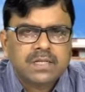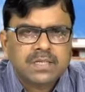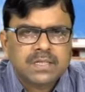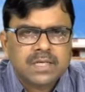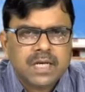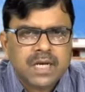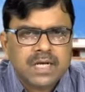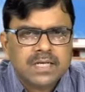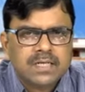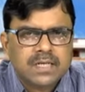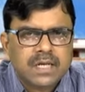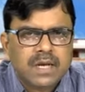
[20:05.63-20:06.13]

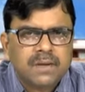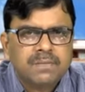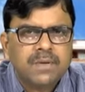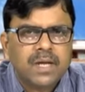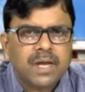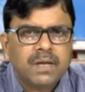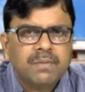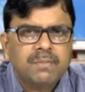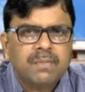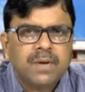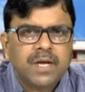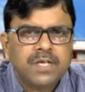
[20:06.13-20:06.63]
states have
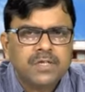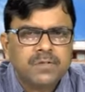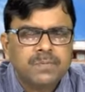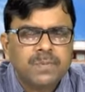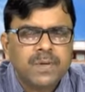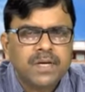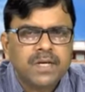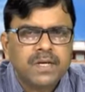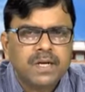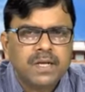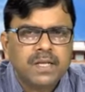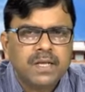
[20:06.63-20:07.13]
done much
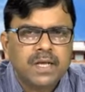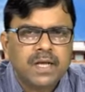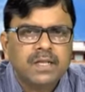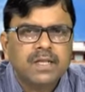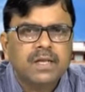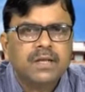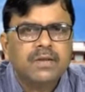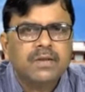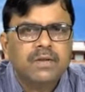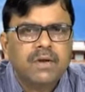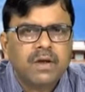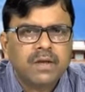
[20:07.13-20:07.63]
better than
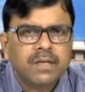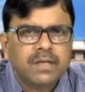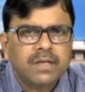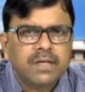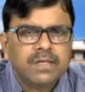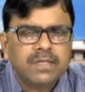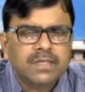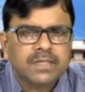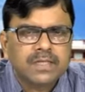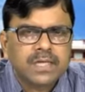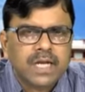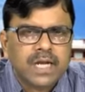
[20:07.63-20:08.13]
the
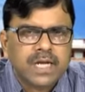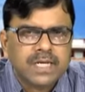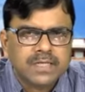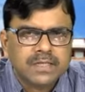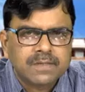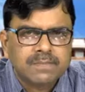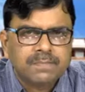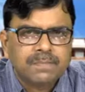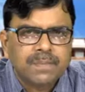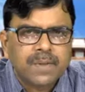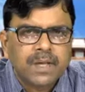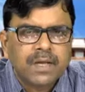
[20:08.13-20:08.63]
northern
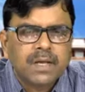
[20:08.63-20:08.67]
states,